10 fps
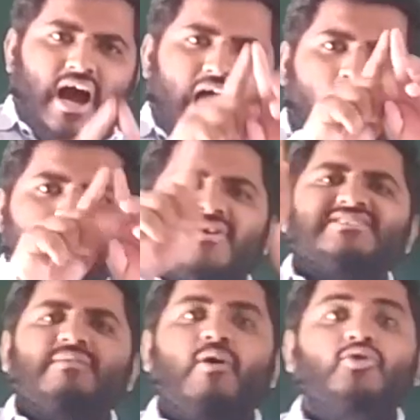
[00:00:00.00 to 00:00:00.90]
how
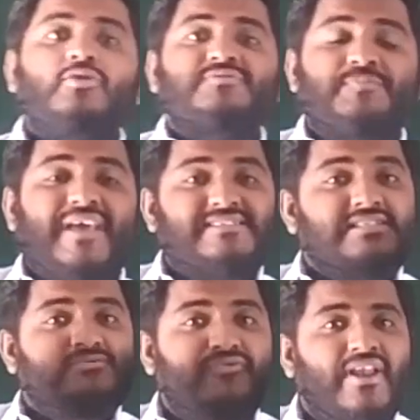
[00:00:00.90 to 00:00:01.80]
much amount of space
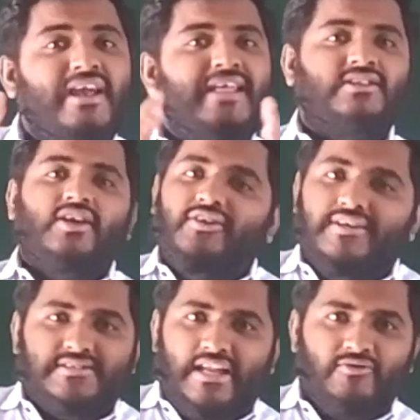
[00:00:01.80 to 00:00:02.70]
is filled in the
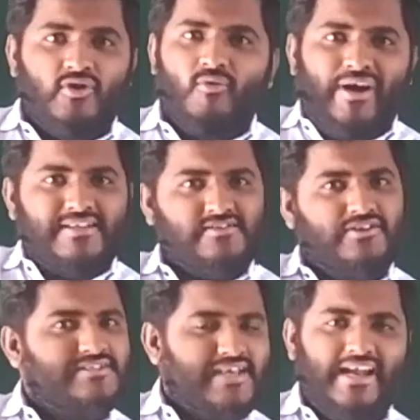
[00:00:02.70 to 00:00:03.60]
unit cell. You know what is
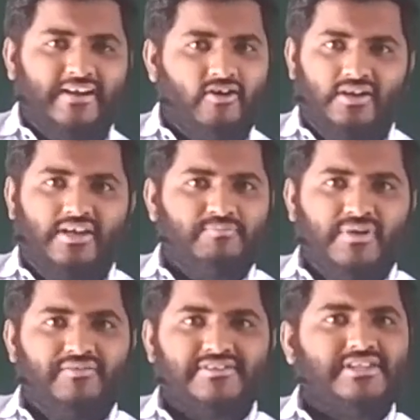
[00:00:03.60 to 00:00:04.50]
unit cell and all. In
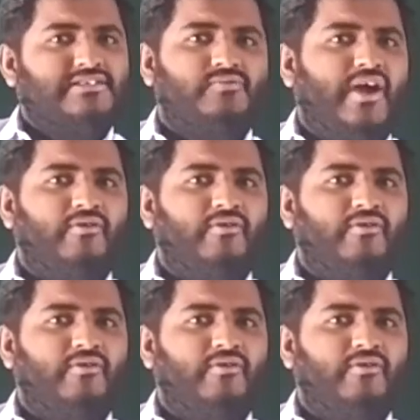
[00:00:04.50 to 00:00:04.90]
previous class we